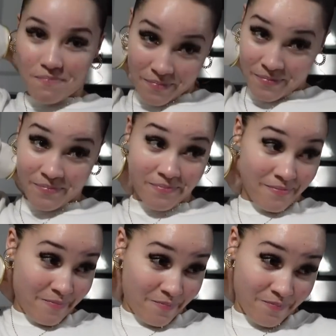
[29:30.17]

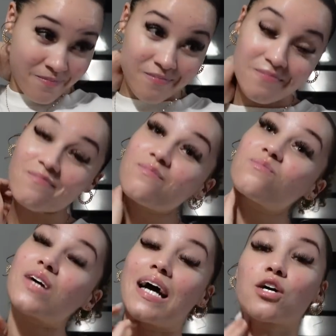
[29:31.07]
Hmm.
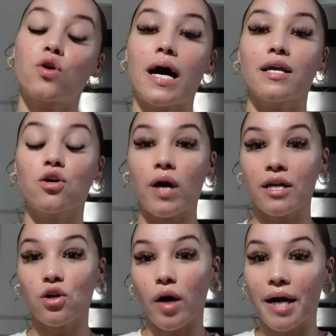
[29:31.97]
I cried and cried
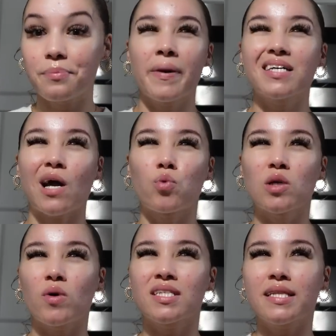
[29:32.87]
and cried because I
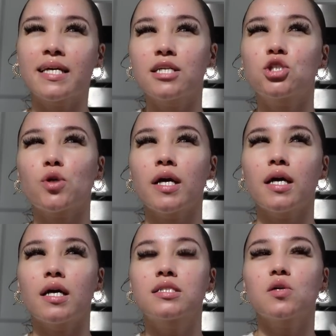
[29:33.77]
really wasn't thinking
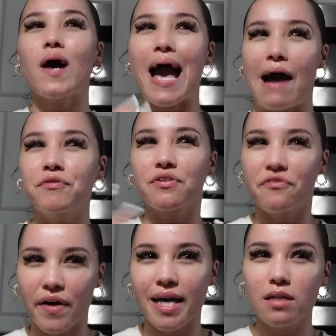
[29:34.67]
straight until after the
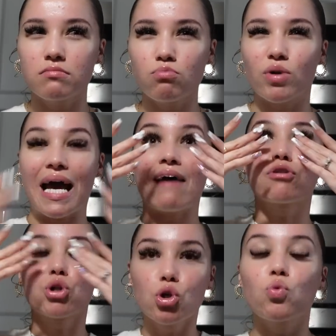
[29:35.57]
fight when I
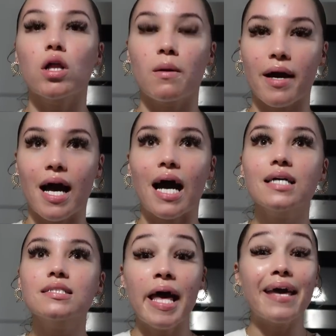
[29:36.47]
have glue all on my
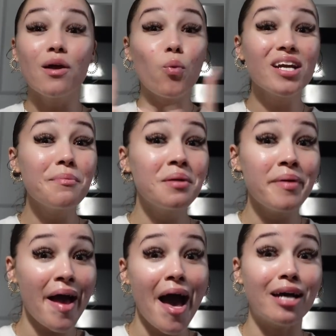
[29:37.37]
eyes. And it wouldn't have been
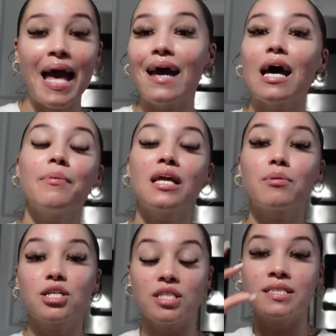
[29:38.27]
bad had I been able
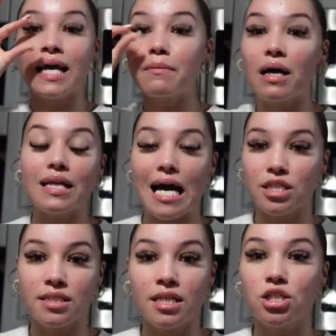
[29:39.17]
to just take my lash
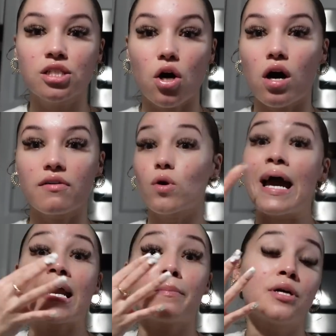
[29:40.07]
extensions off or
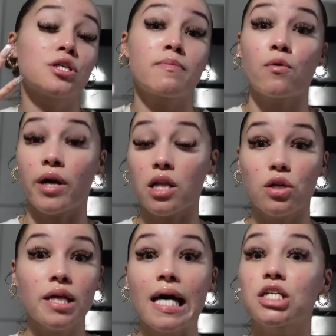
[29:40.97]
had it been just my regular
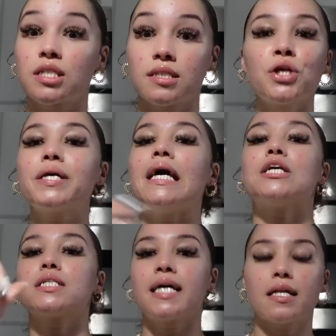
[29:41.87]
lashes. You can't
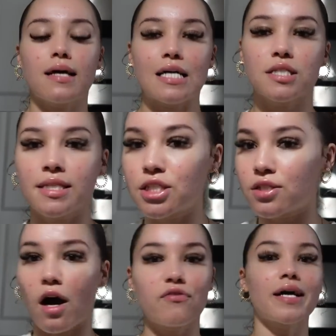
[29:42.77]
just take lash extensions
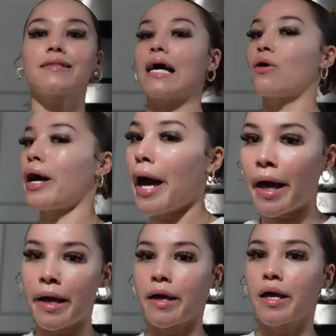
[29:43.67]
off like that,
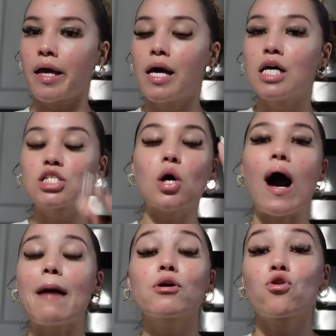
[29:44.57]
okay? So
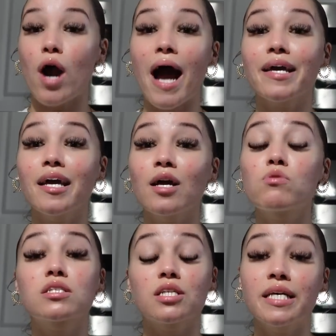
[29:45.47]
I'm crying,
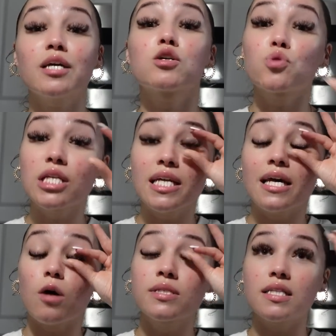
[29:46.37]
which the tears really did
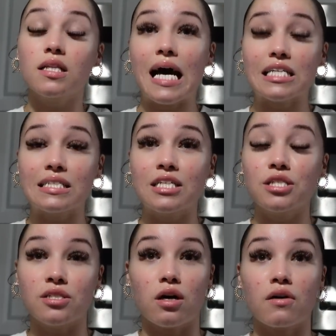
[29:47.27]
help take the lash
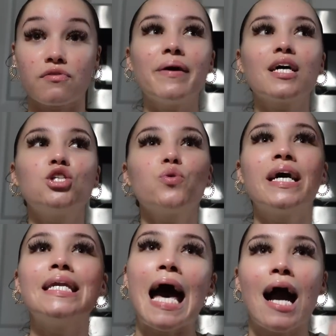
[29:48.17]
extensions off because you
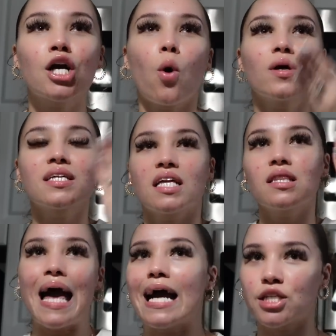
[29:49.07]
cannot go into the
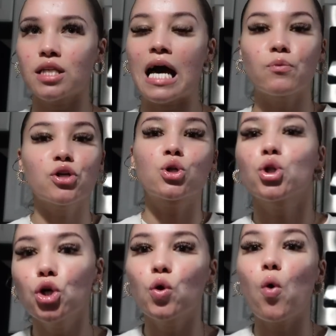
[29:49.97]
lash salon with
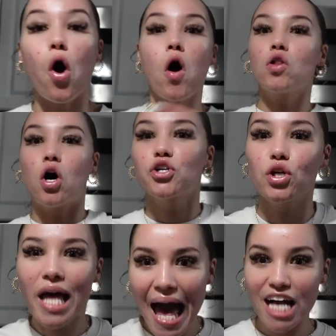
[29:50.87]
glue all on
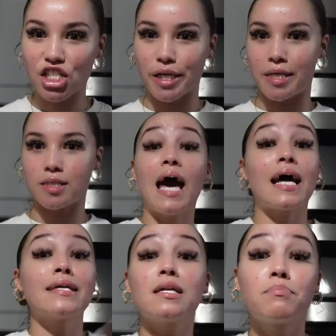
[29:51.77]
your lashes. And
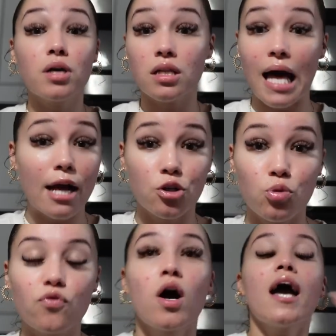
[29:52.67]
I didn't book a lash
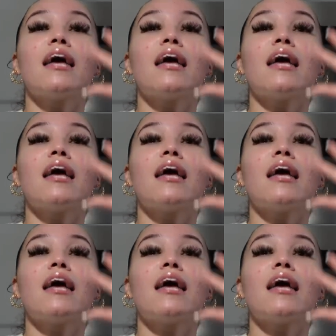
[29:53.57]
removal.